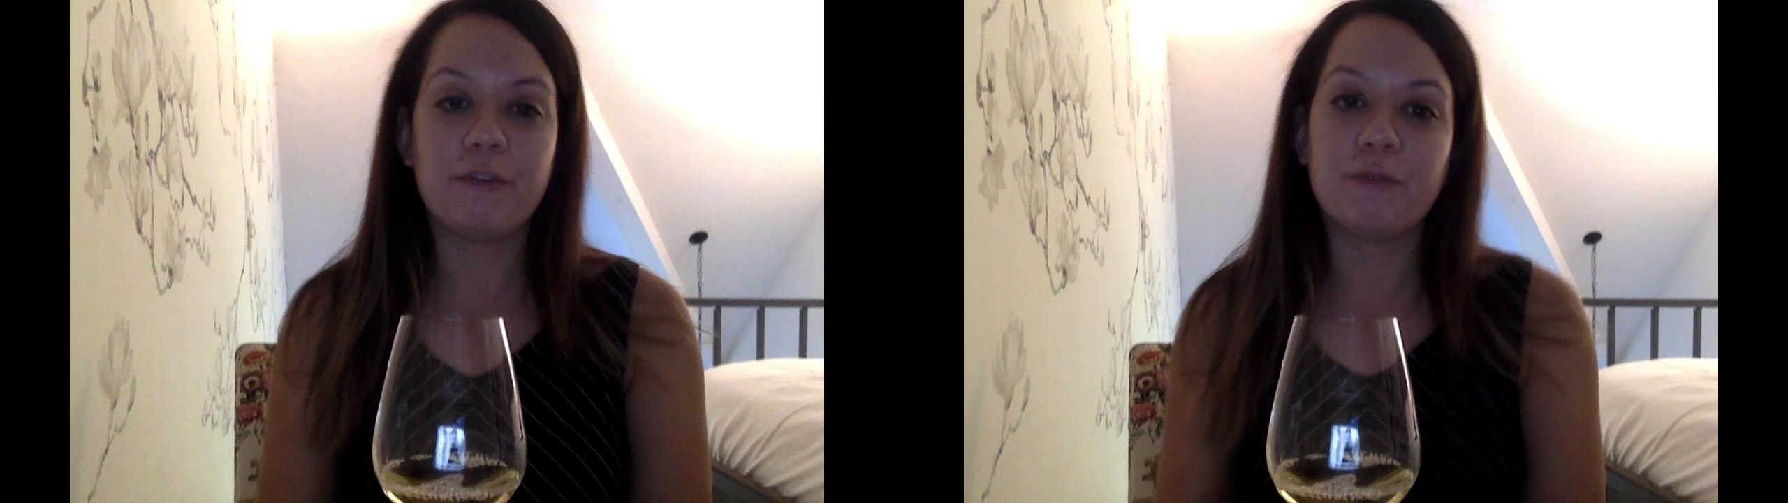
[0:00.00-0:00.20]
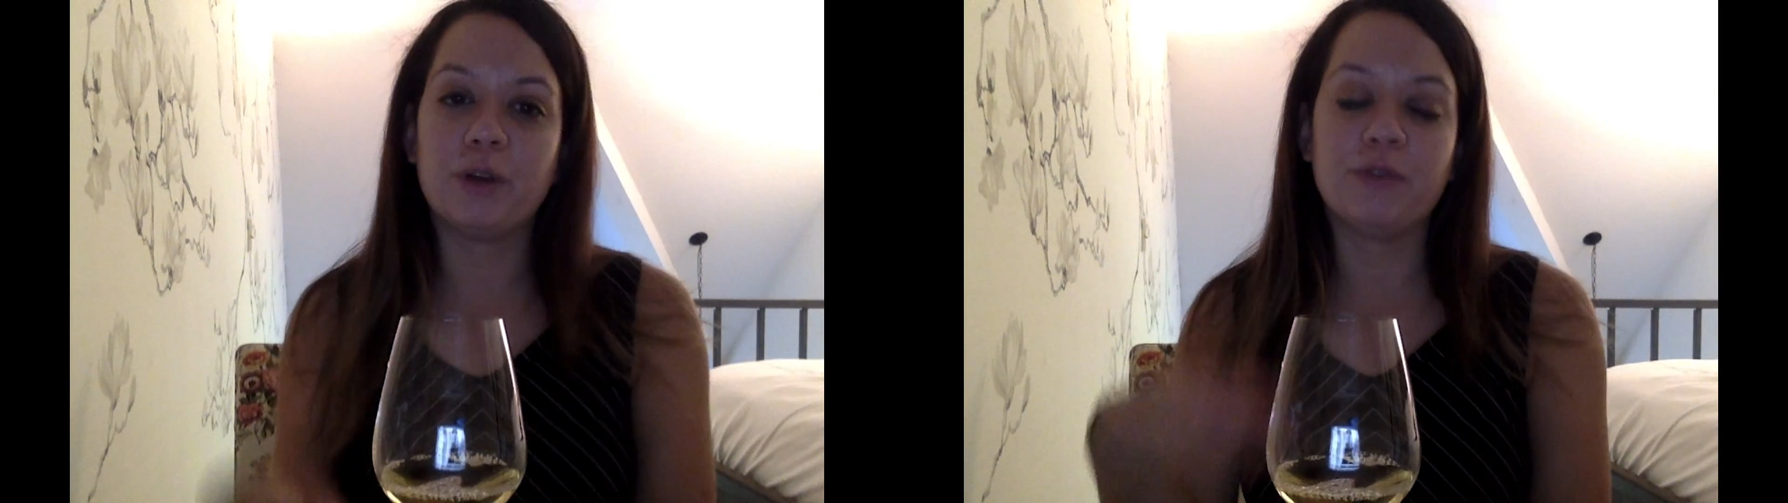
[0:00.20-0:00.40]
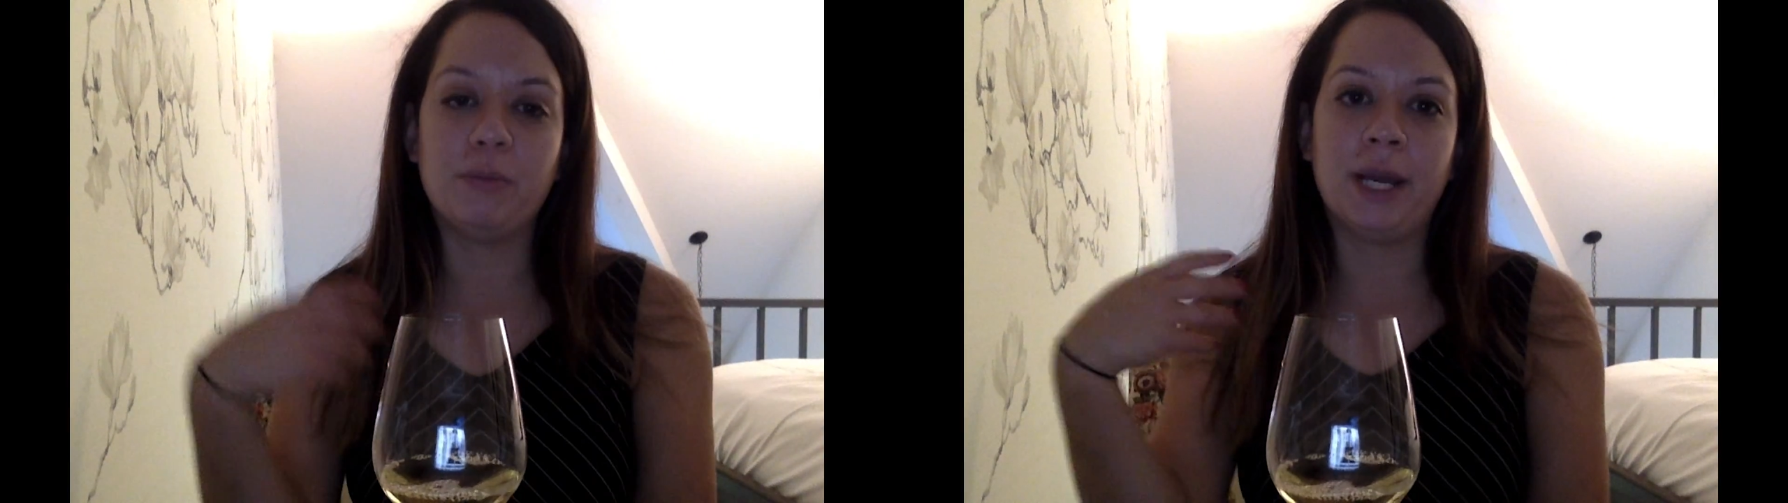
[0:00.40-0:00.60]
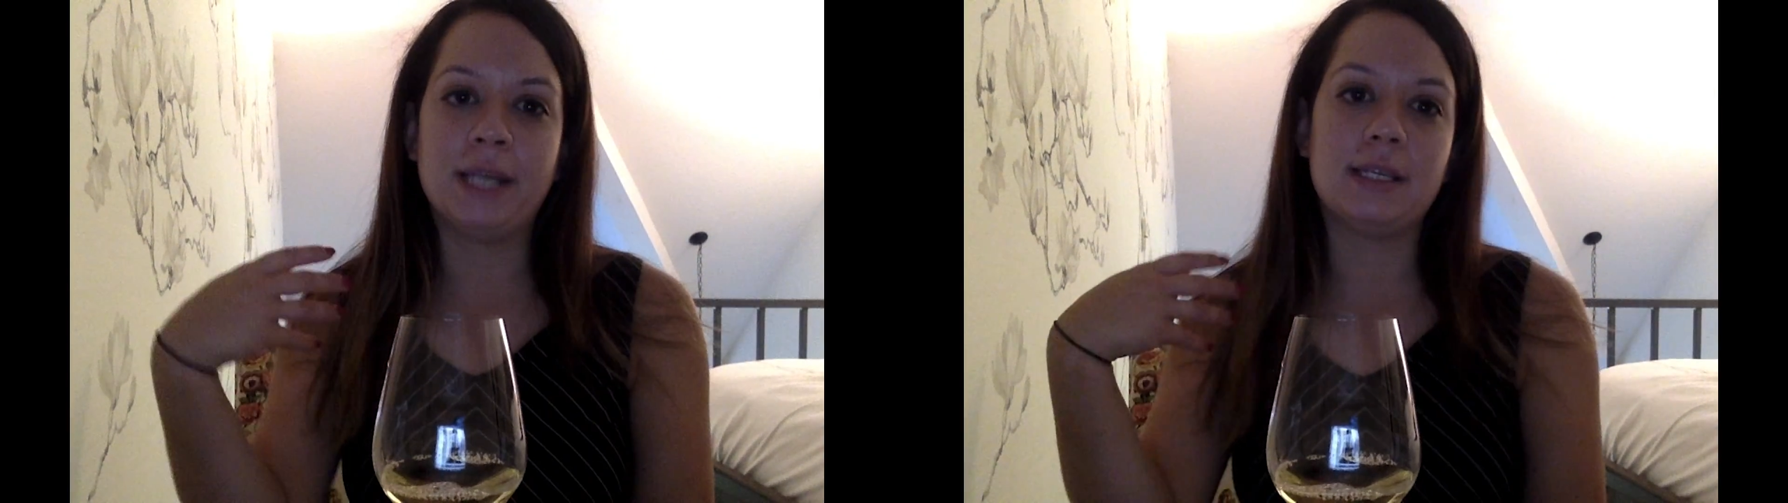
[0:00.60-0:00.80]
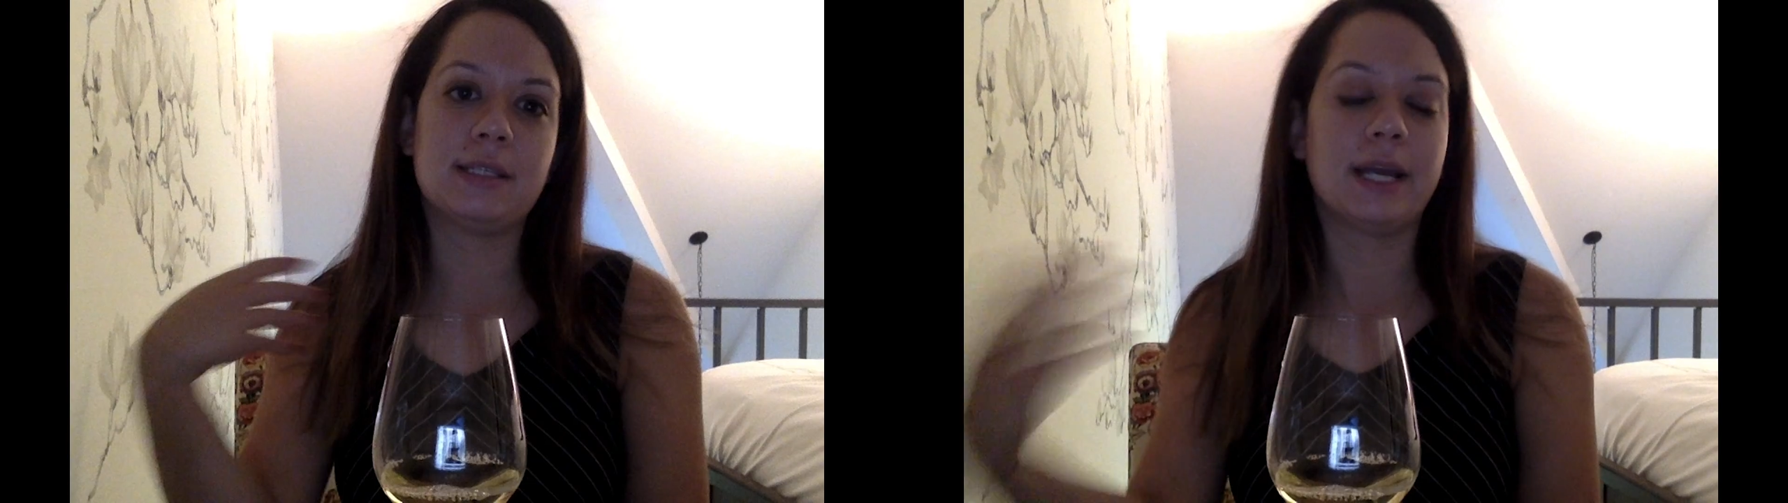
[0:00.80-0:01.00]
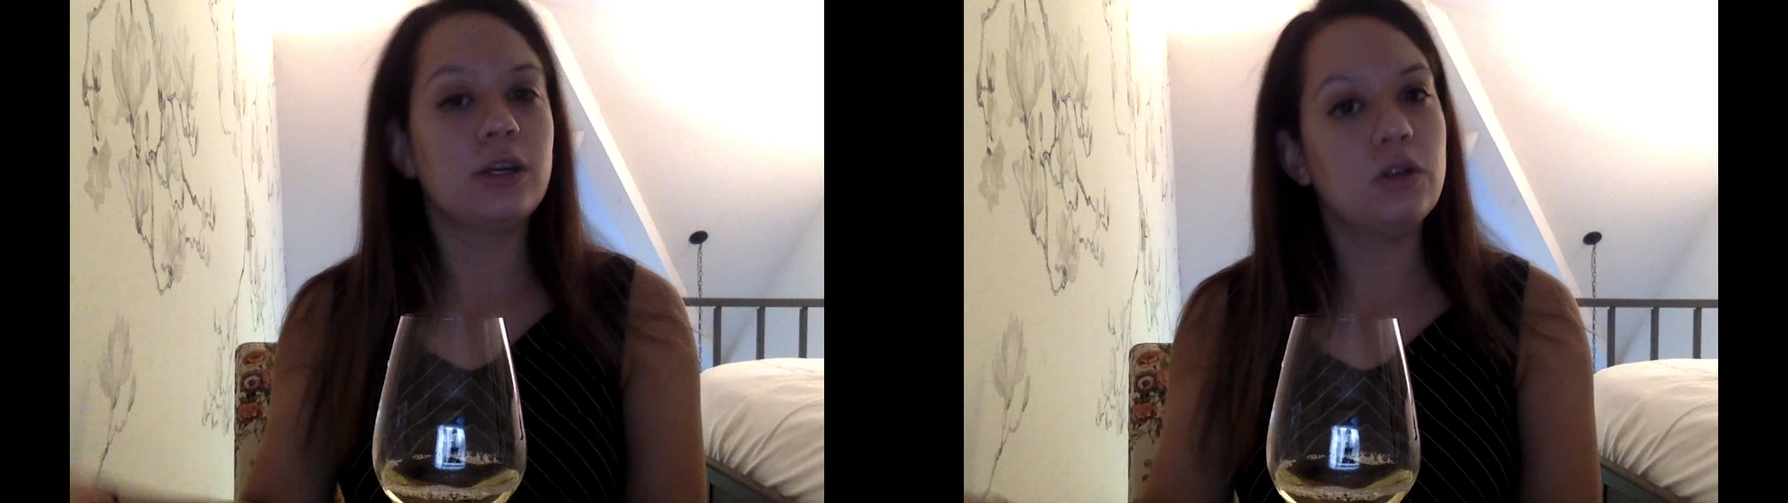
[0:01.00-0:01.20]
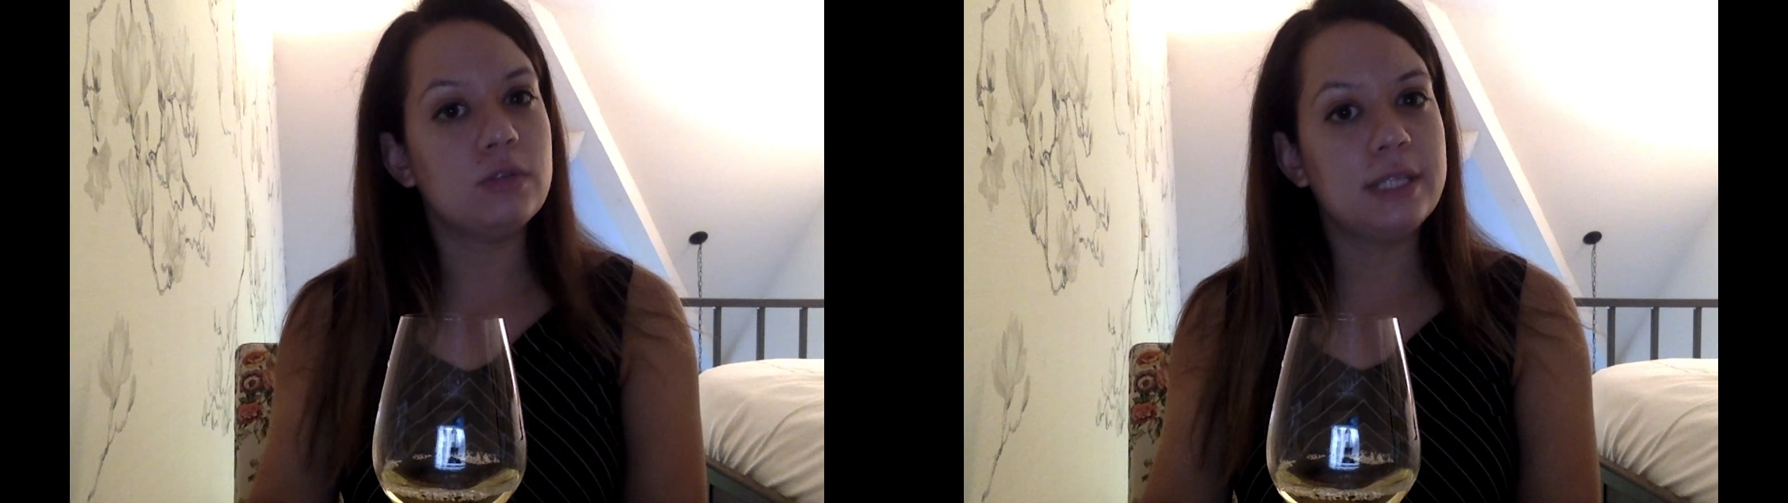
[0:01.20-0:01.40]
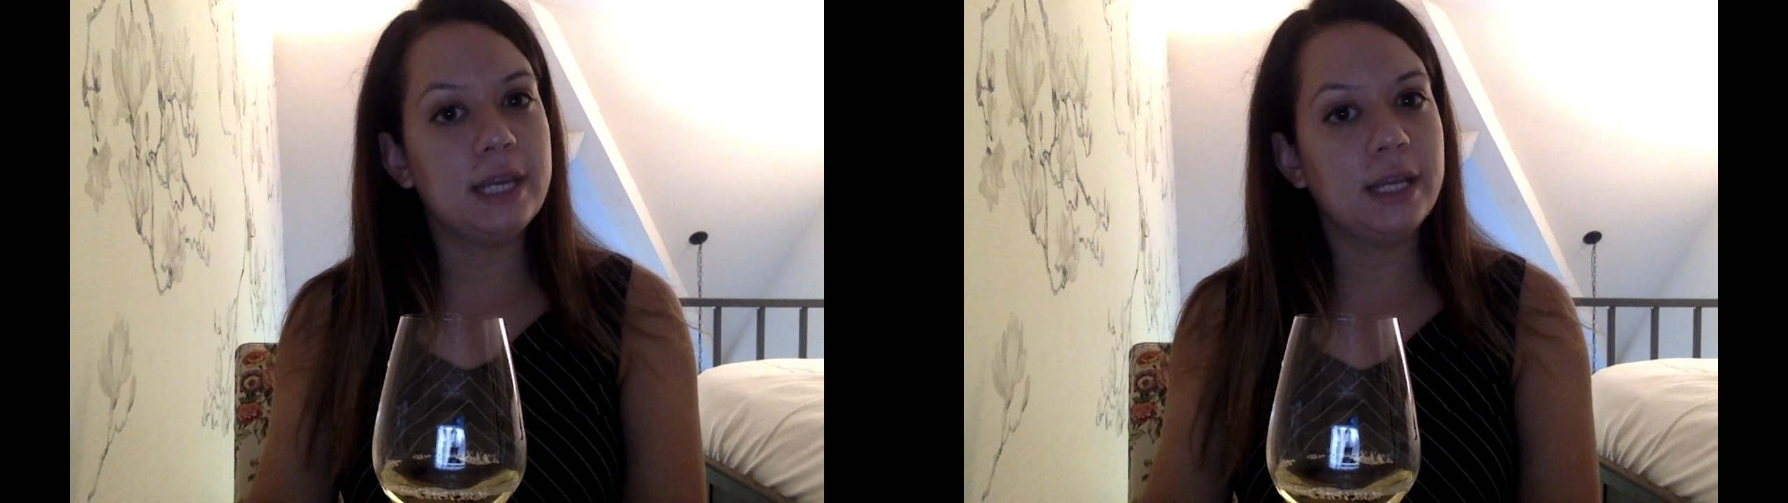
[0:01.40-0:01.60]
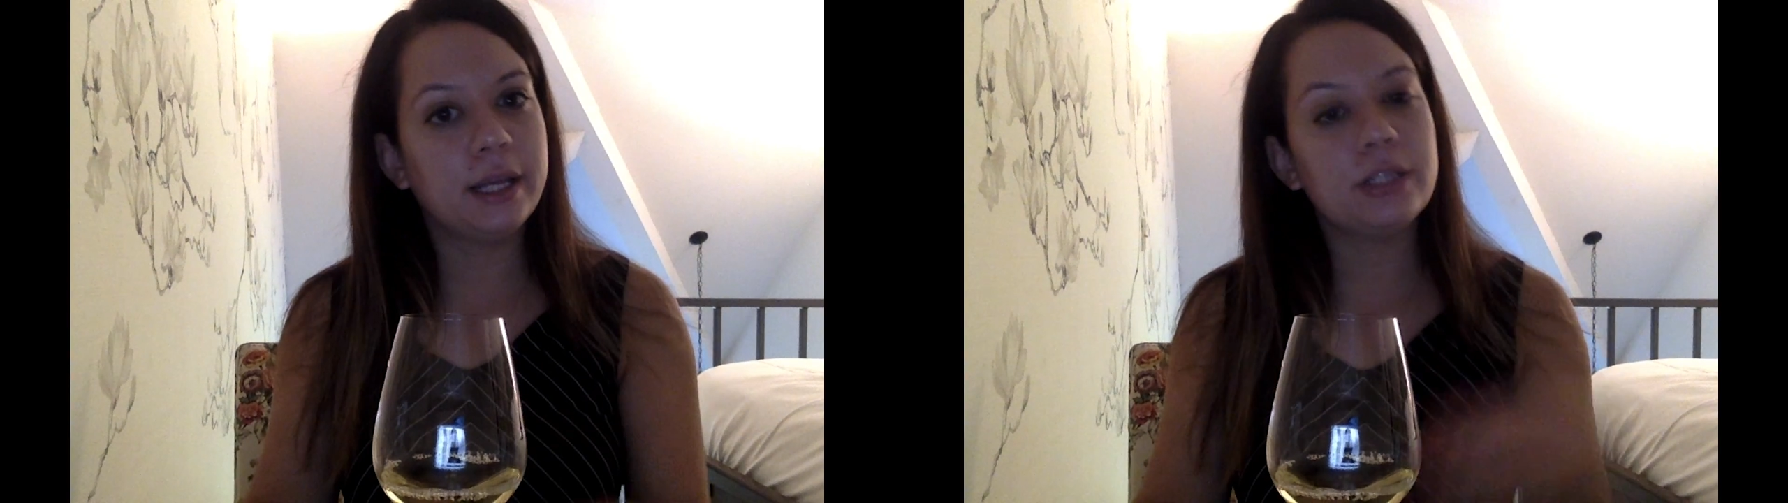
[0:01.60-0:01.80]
from places like New Zealand